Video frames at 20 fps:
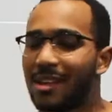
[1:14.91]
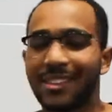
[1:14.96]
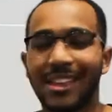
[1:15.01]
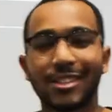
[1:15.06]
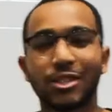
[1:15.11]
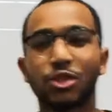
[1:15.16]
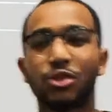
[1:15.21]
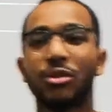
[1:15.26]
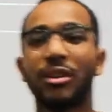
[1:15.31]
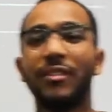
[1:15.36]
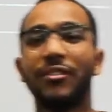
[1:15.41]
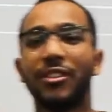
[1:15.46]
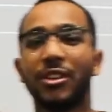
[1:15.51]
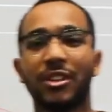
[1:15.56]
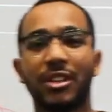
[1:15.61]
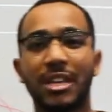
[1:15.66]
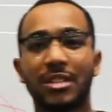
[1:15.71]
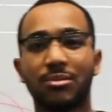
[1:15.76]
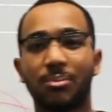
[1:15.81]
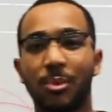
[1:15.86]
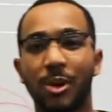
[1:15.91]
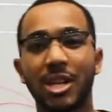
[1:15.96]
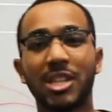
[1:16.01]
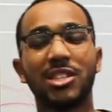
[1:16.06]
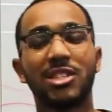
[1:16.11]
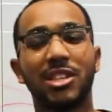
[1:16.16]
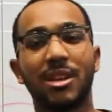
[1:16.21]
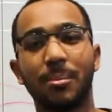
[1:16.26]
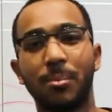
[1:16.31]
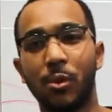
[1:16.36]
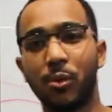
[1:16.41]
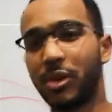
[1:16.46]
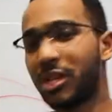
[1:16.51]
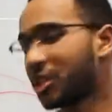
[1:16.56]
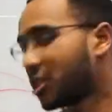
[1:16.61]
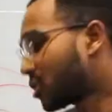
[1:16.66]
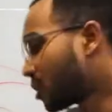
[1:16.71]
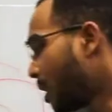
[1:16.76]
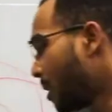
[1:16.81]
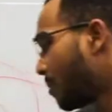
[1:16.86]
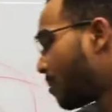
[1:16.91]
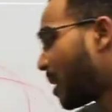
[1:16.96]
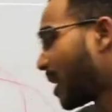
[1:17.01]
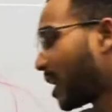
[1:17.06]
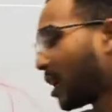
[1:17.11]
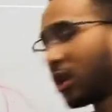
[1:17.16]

that's trivial. That's pretty simple. We just make